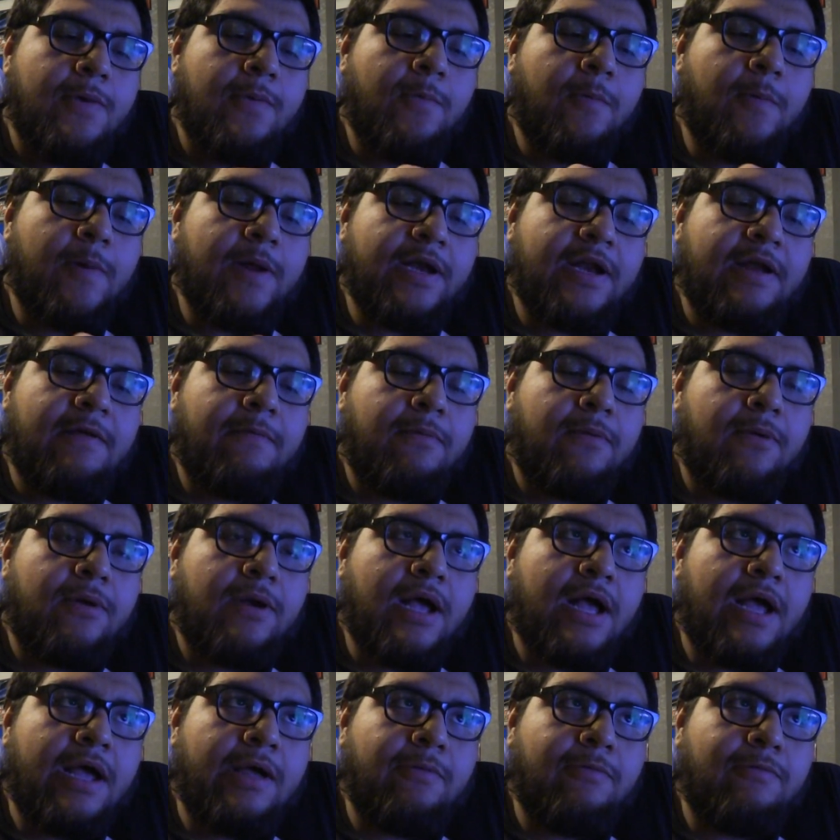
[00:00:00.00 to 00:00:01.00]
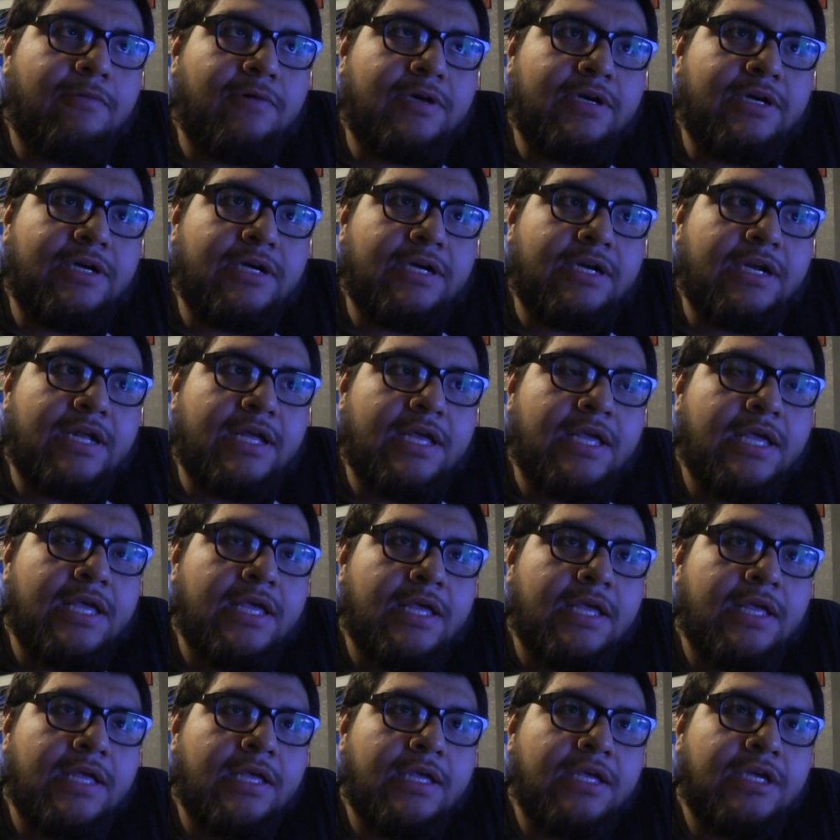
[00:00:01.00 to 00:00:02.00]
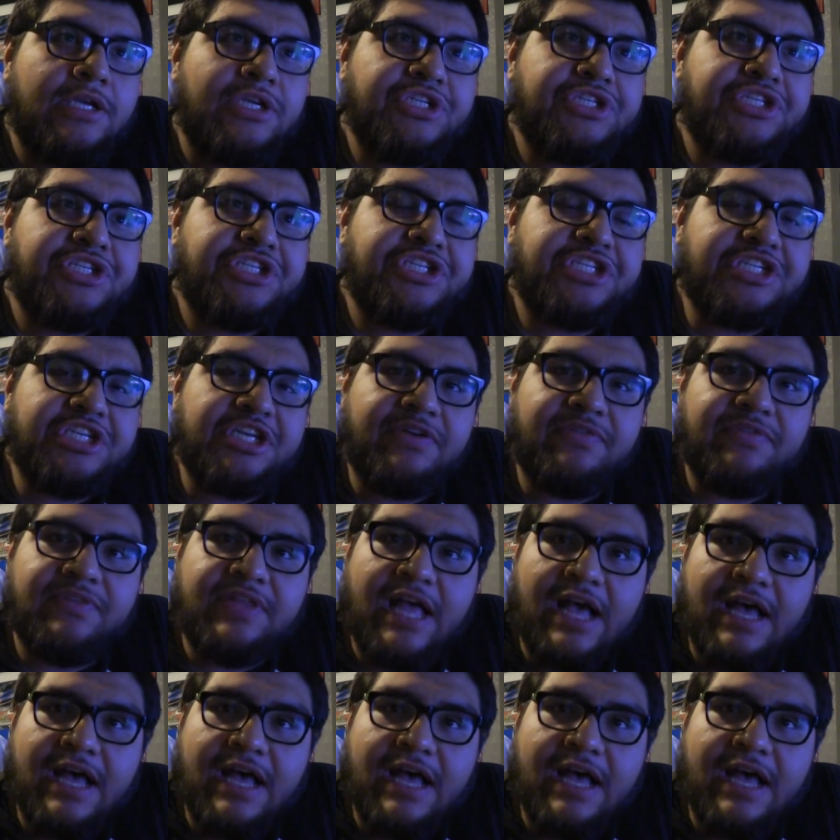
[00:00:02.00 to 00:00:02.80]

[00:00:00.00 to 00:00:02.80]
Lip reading: Whenever I would shift